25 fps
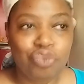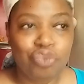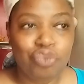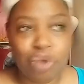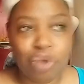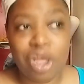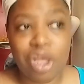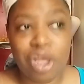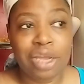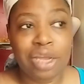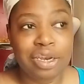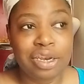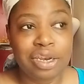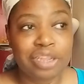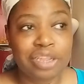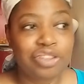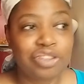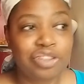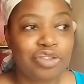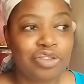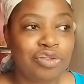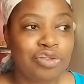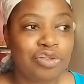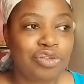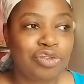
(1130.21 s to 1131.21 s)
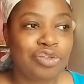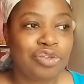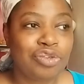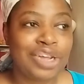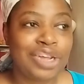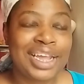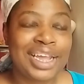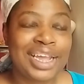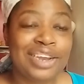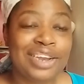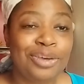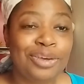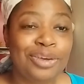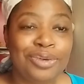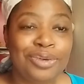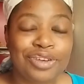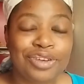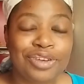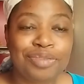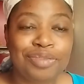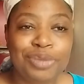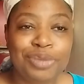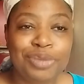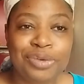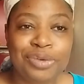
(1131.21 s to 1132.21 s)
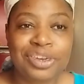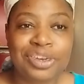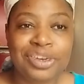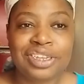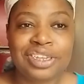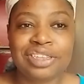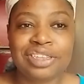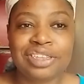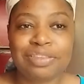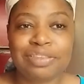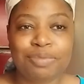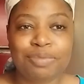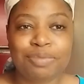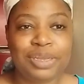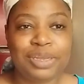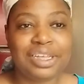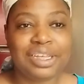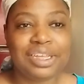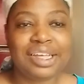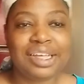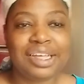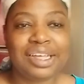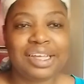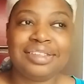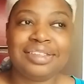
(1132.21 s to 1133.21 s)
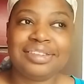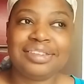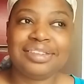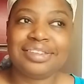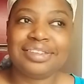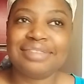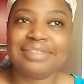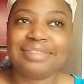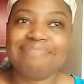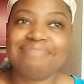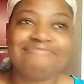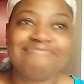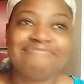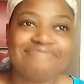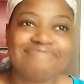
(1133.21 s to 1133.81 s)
run to create new communities because